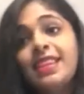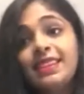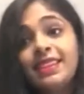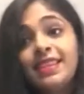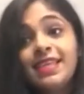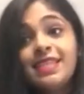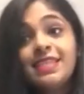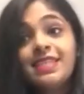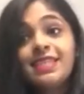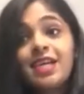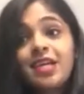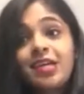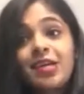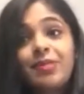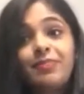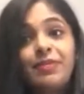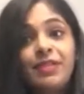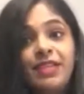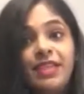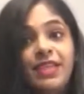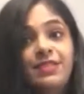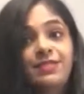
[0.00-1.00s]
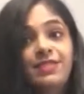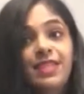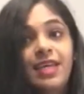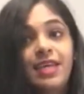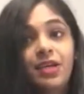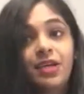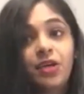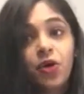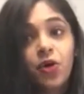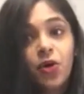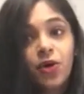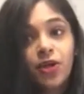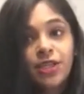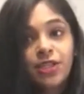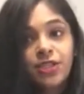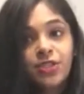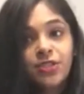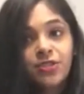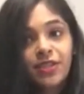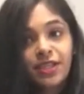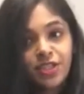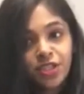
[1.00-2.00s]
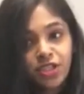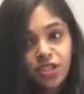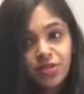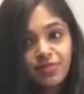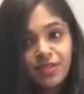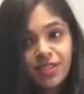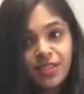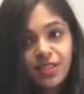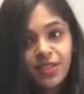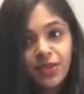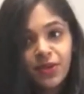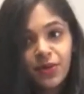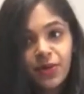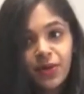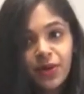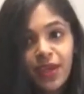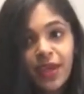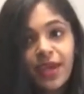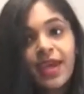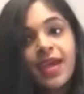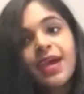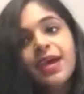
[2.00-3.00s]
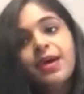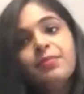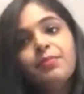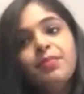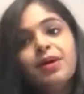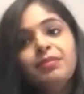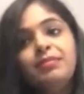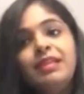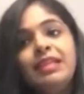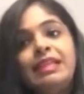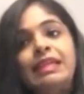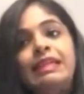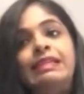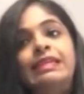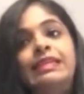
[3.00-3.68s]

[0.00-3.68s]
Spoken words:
This study believes that, according to legitimacy theory, publicly